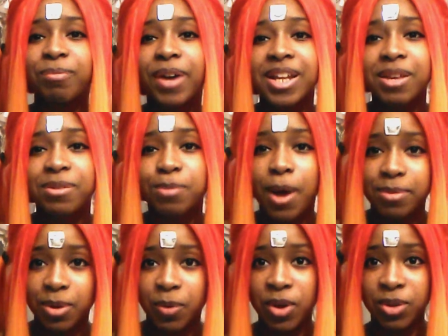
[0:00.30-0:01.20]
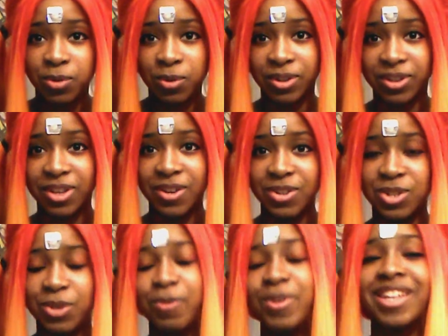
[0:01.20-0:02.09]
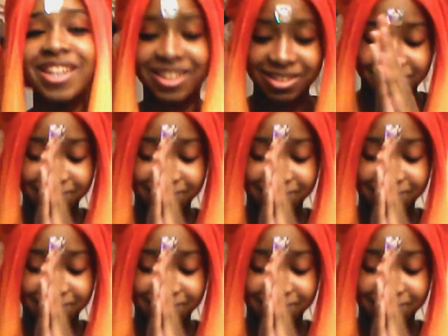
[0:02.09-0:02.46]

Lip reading: my name is Pop Star. Welcome to the world. Cue intro music.